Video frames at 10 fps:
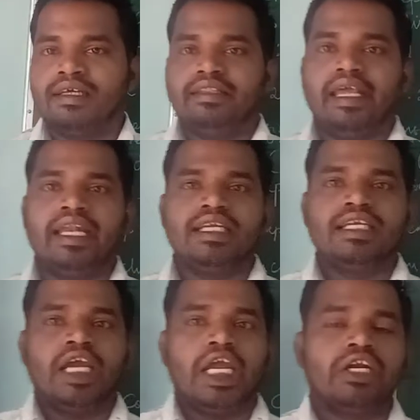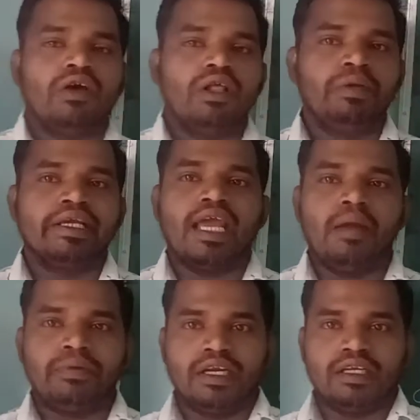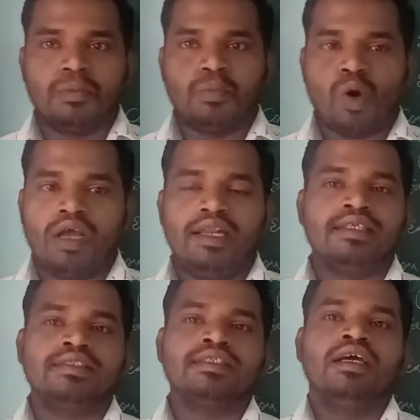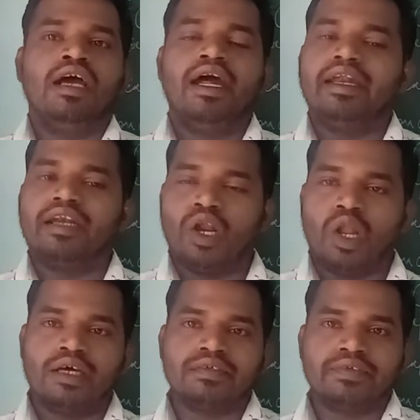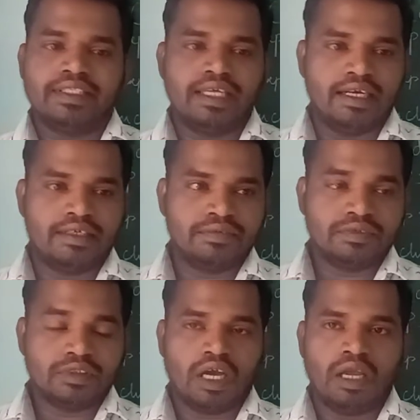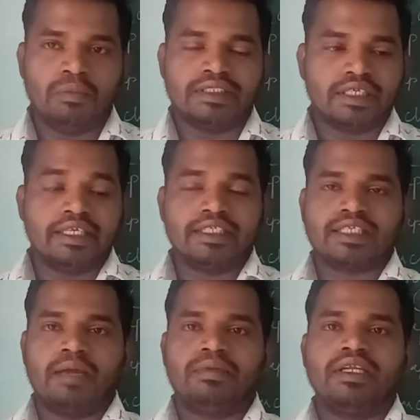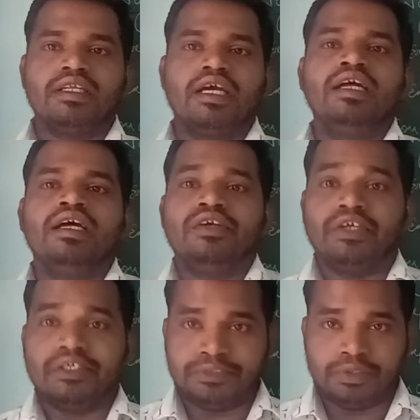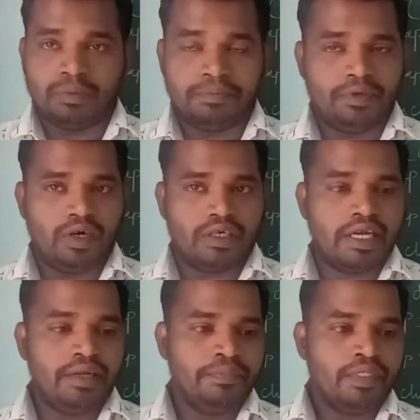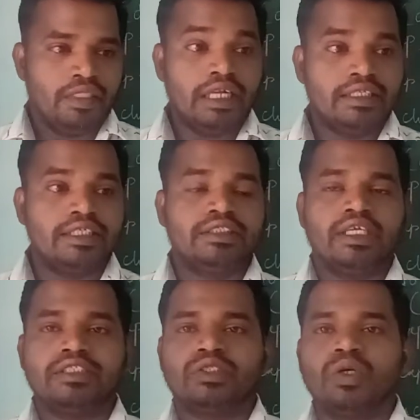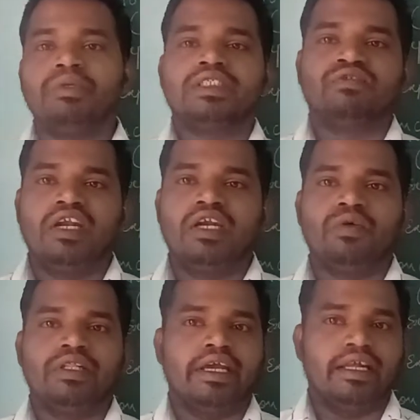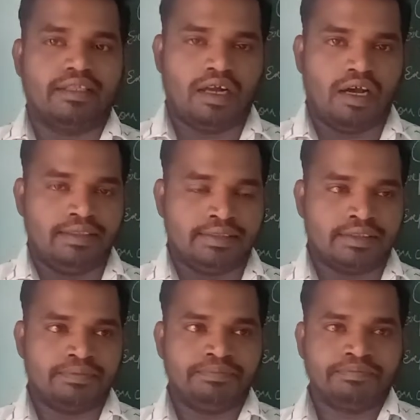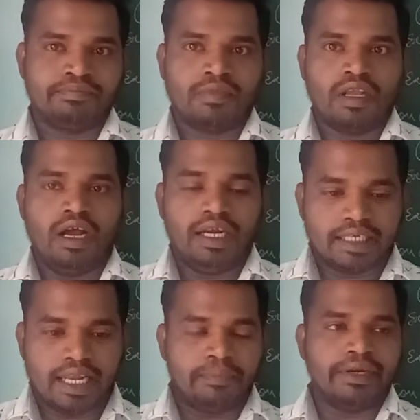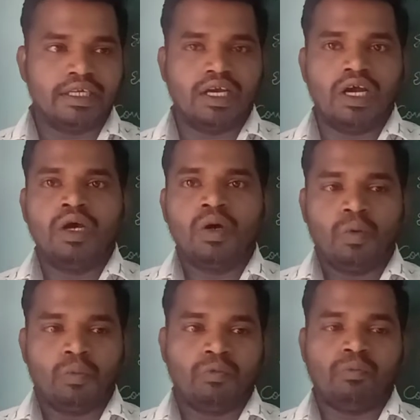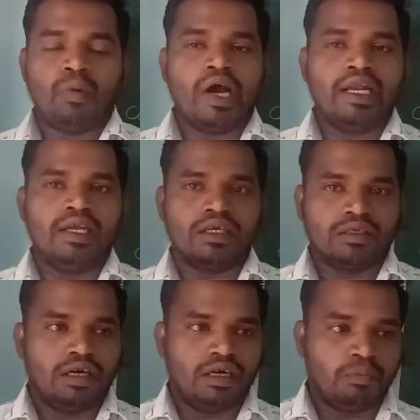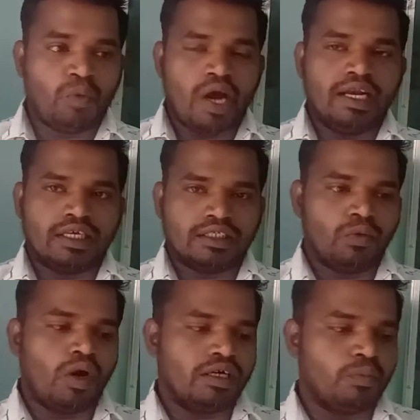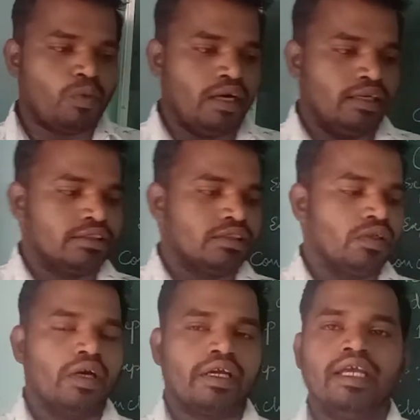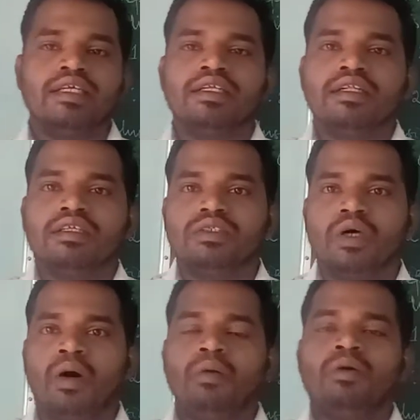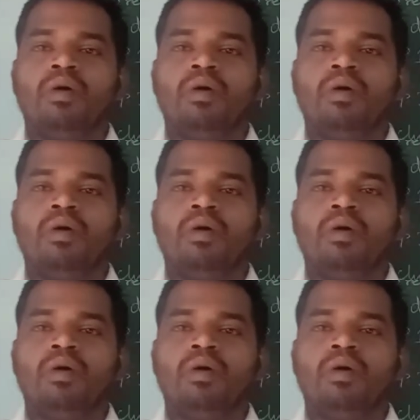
Then it will be kept in the boilers, and along with that, so I mean it is kept in the test tube. Okay, that this test tube is filled with ethanols and kept in the boiler, the water boilers. Okay, so